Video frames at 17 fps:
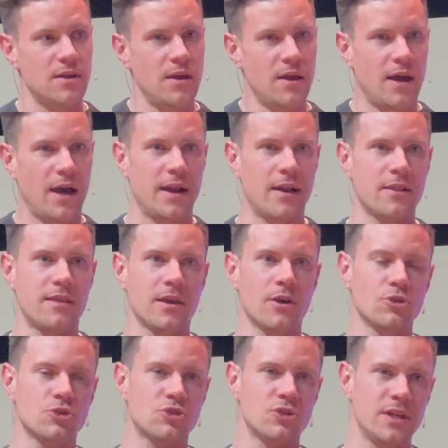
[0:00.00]
Yeah, yeah and I think
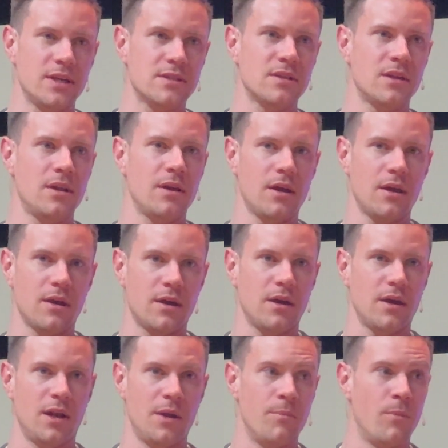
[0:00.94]
also there's an, uh,
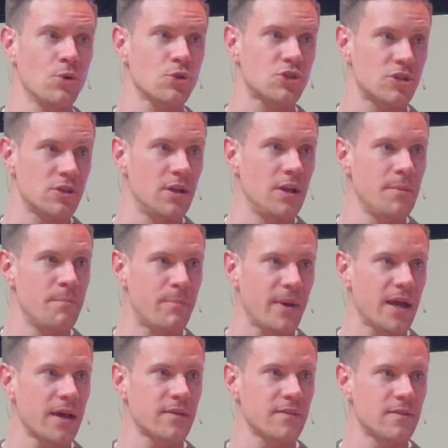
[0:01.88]
an emotional
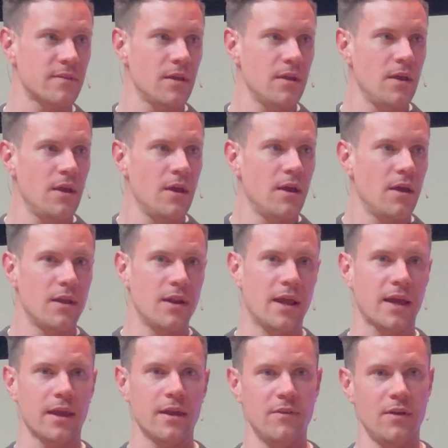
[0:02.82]
impact. Agreed.
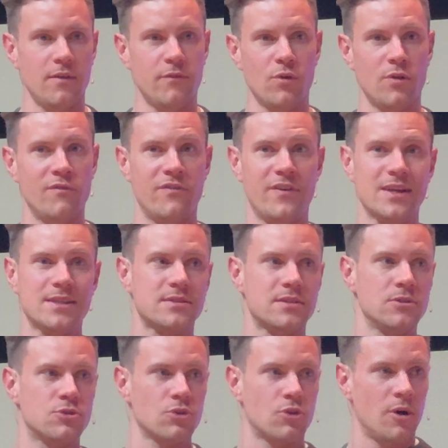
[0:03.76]
Like if you invest
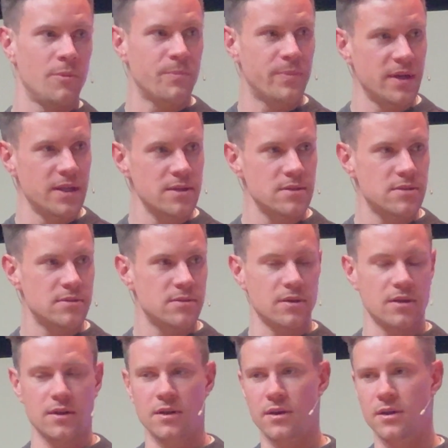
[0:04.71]
into companies,
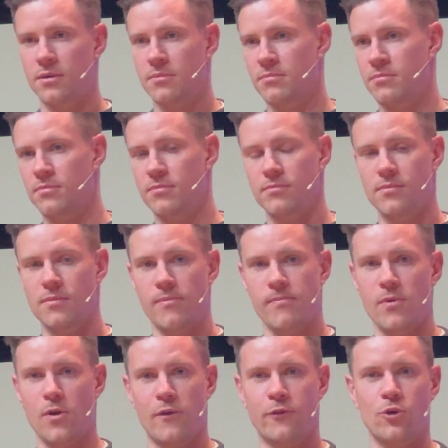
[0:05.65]
uh,
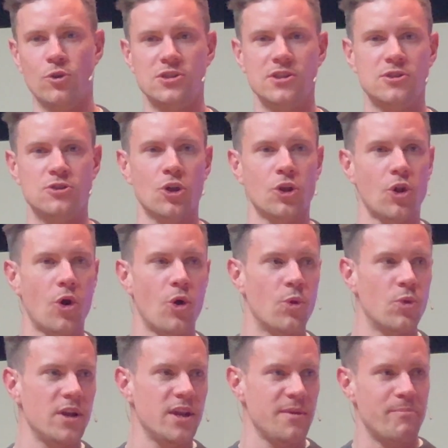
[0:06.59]
of course it's not
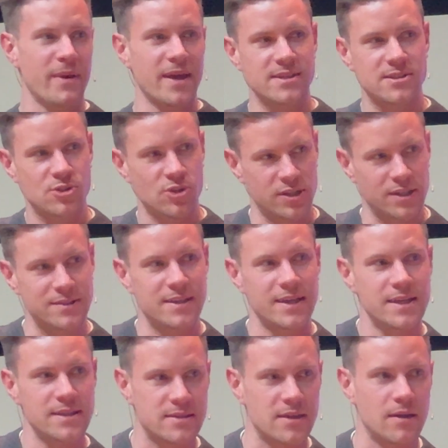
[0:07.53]
only based on the
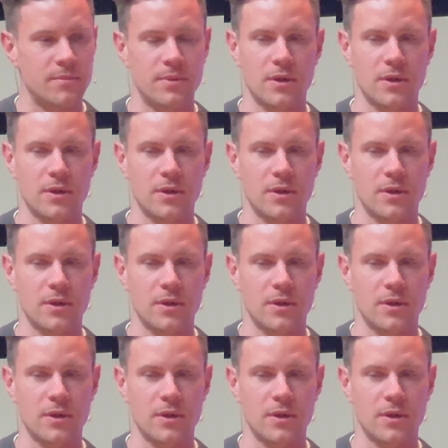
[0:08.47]
data. Mm-hmm.